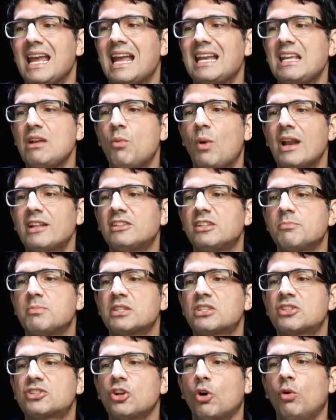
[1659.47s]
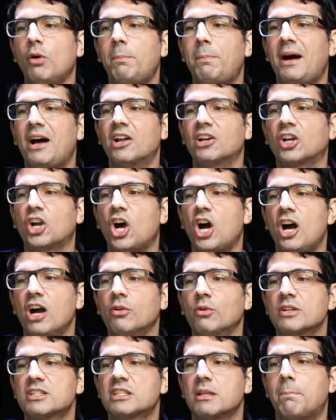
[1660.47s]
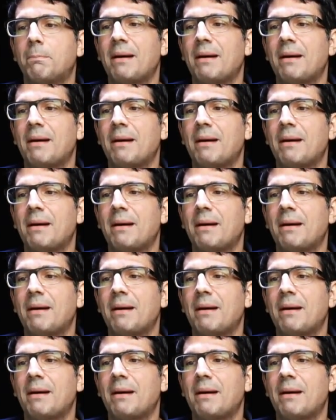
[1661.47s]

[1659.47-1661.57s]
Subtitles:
And he wanted to bestow upon Congress the